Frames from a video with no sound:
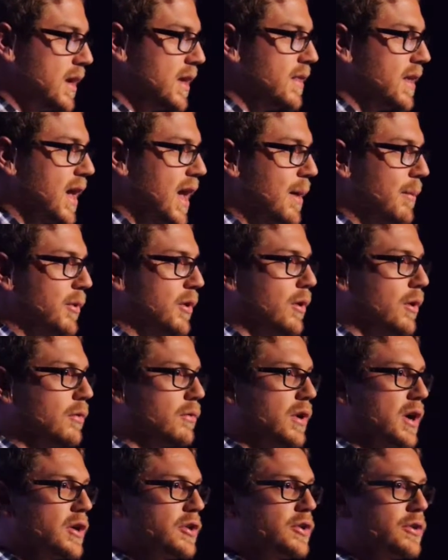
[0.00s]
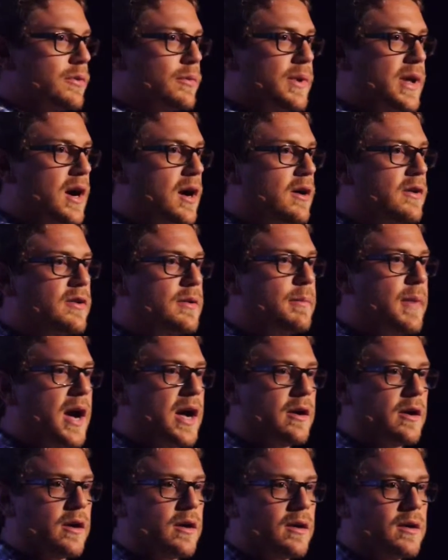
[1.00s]
In the app gold rush, we aren't a
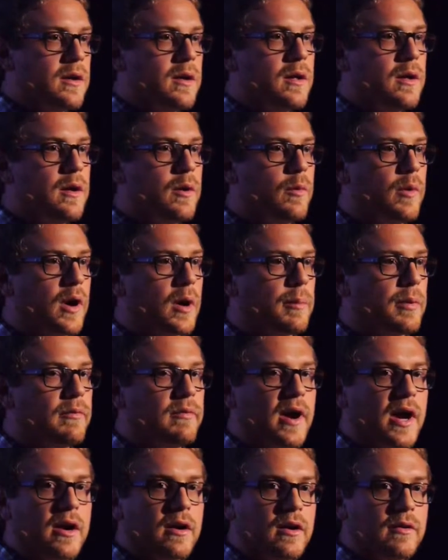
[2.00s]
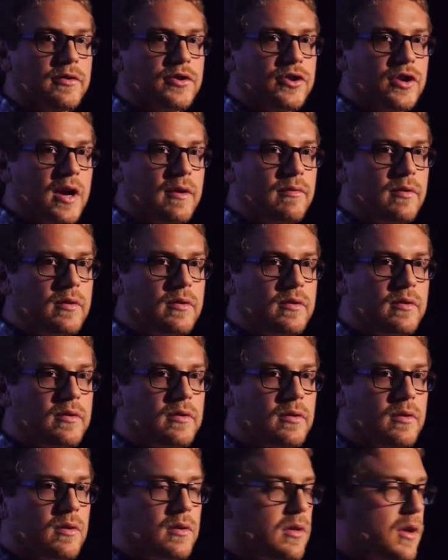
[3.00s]
miner. We are a provider of shovels,
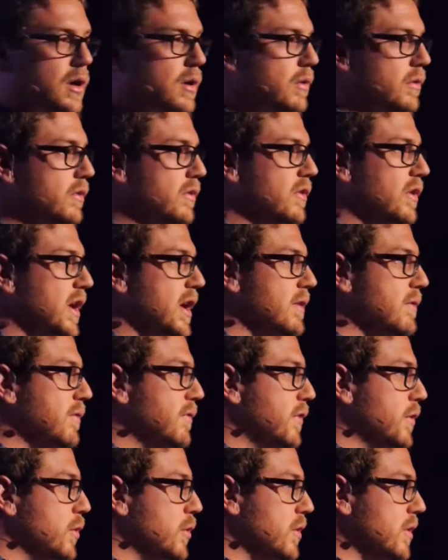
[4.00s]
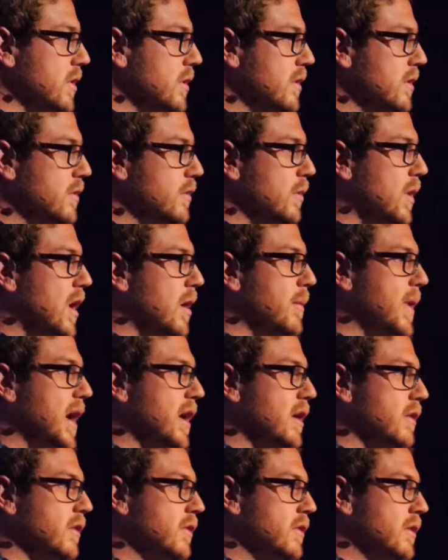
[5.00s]
clothes, and food to all
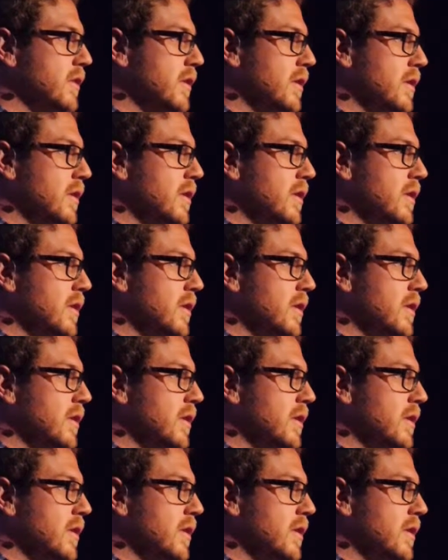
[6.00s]
miners.